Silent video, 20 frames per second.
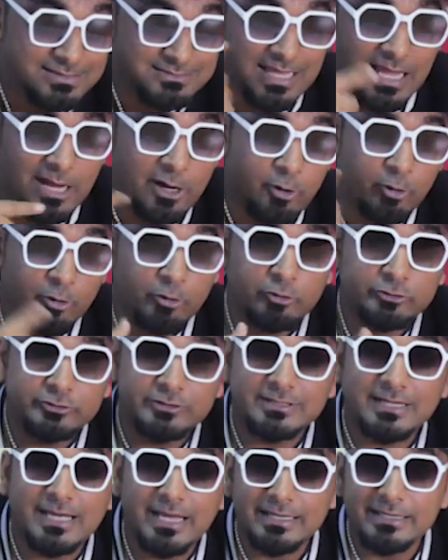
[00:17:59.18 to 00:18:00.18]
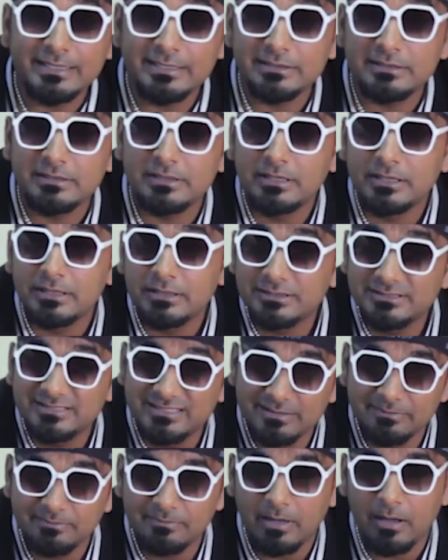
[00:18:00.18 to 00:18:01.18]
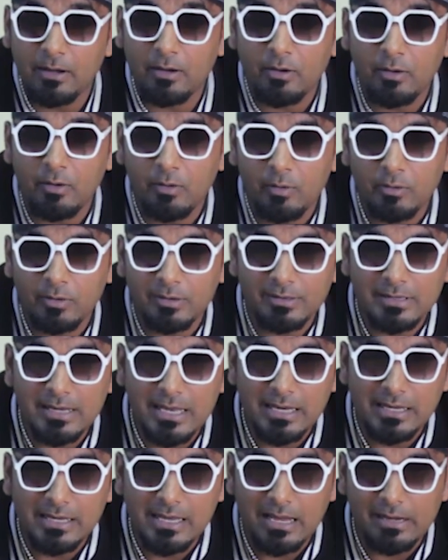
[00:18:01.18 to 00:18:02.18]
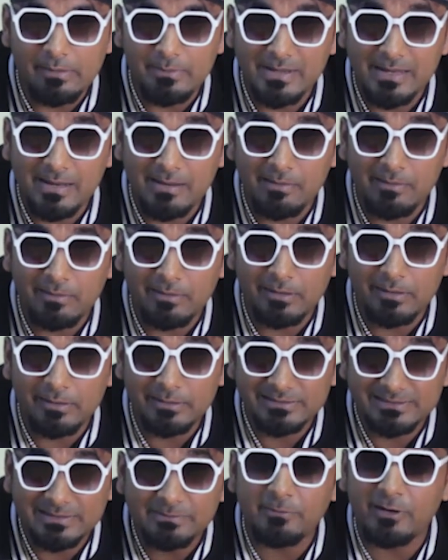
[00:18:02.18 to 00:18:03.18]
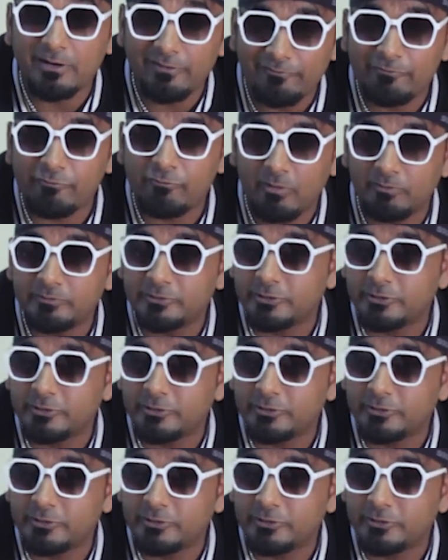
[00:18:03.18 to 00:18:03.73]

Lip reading: psychologically Simba dakika 45, Simba alifungwa